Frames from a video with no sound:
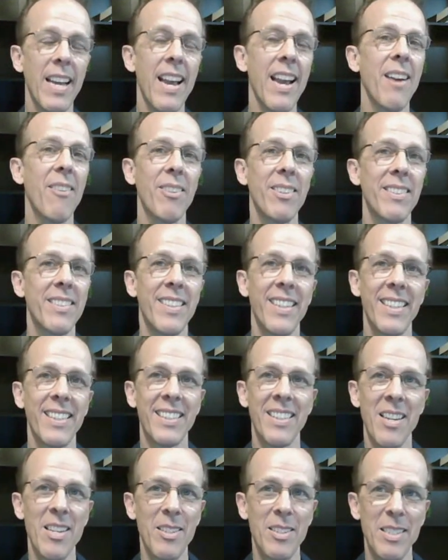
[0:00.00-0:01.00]
a heretic
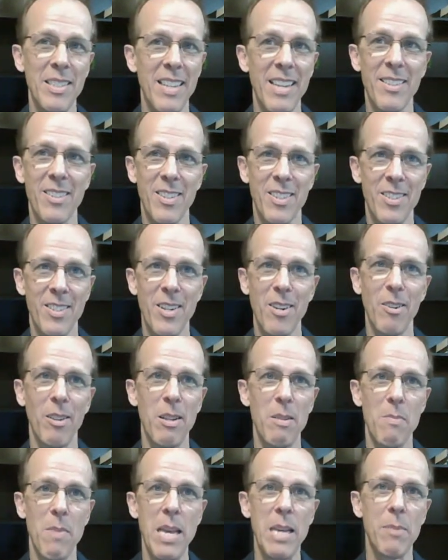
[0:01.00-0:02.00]
doesn't
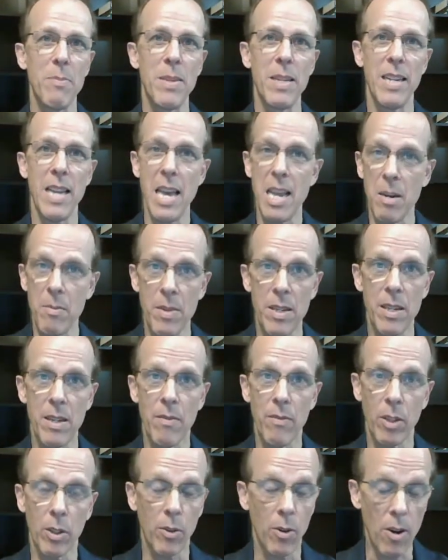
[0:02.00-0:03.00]
necessarily make me an enemy
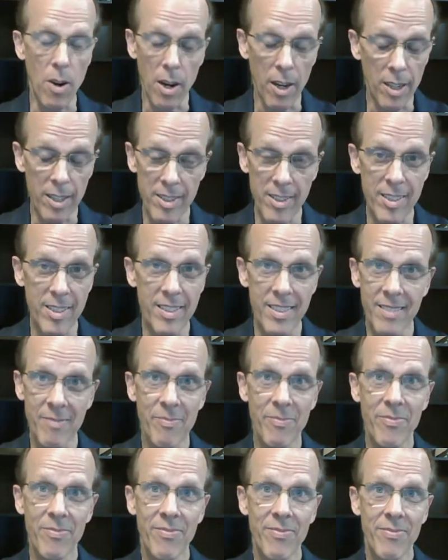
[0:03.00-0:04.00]
of the cross.
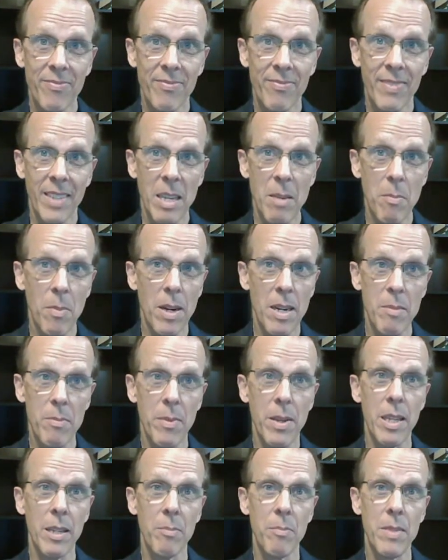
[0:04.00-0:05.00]
It might
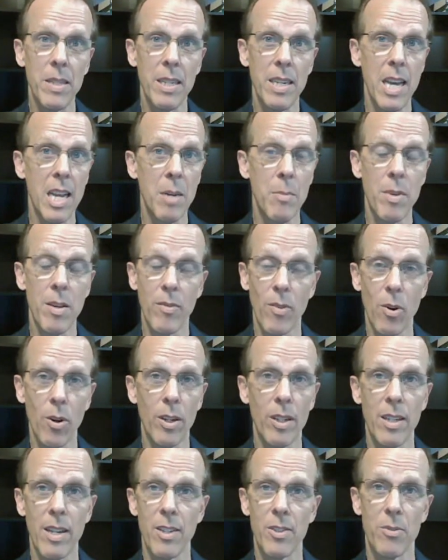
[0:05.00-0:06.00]
make me an enemy of
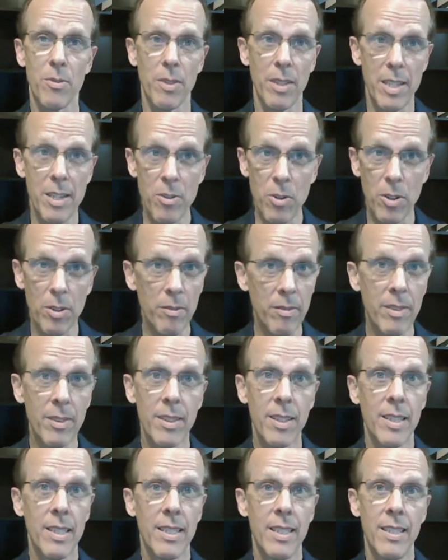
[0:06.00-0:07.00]
organized religion.
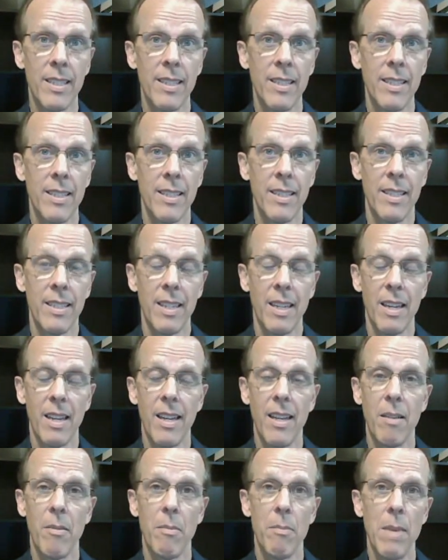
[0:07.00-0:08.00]

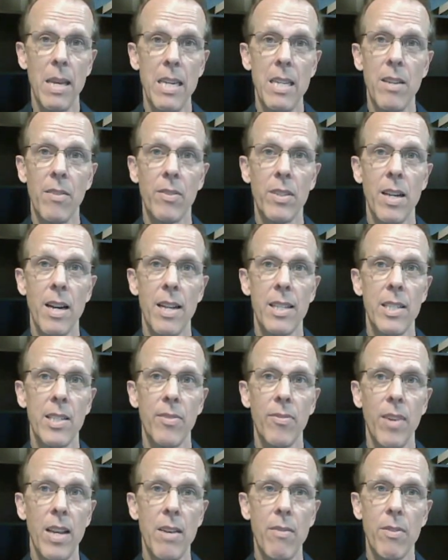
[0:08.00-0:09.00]
Many of God's
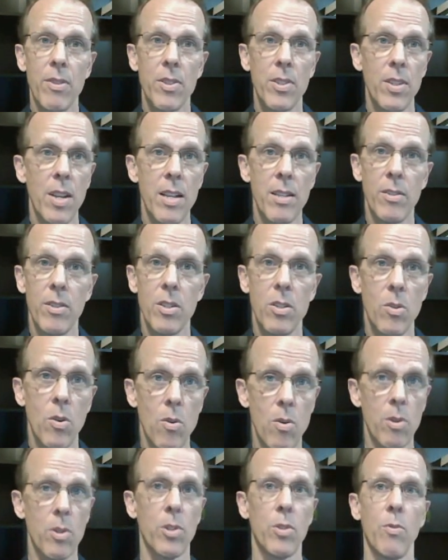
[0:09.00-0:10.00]
favorite sons and
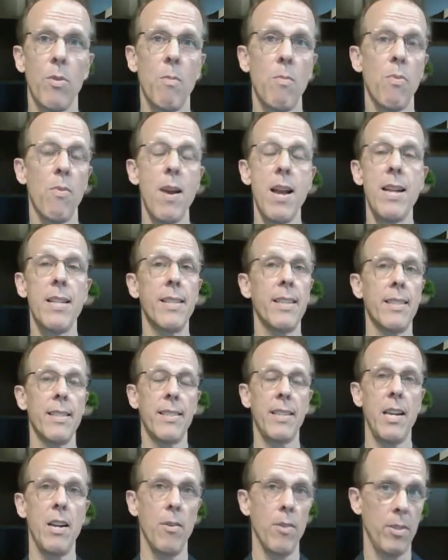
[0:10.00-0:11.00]
daughters were branded
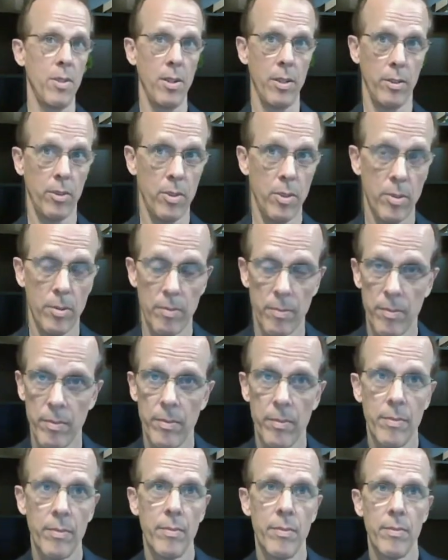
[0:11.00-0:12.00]
as heretics.
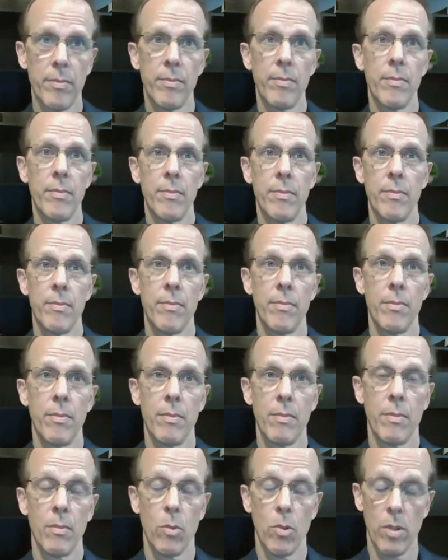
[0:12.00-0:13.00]

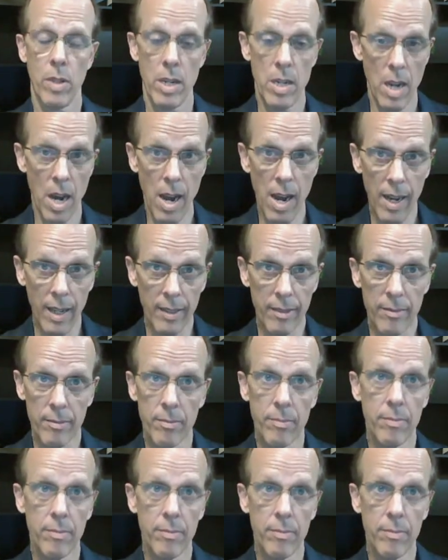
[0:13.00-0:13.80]
Were they not?